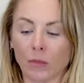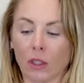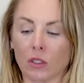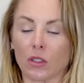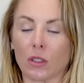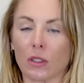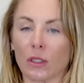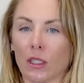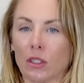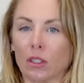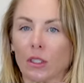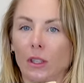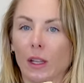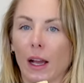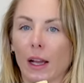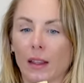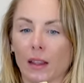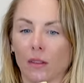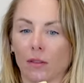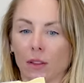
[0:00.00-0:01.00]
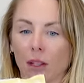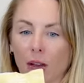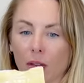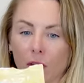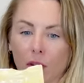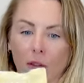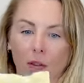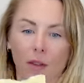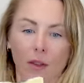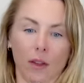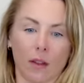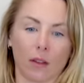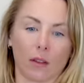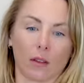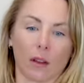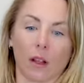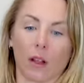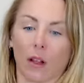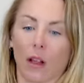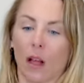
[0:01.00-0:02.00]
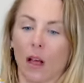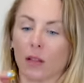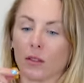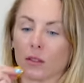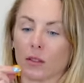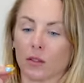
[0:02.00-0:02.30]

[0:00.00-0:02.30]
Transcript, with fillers: And she said she liked the flavor of these a lot.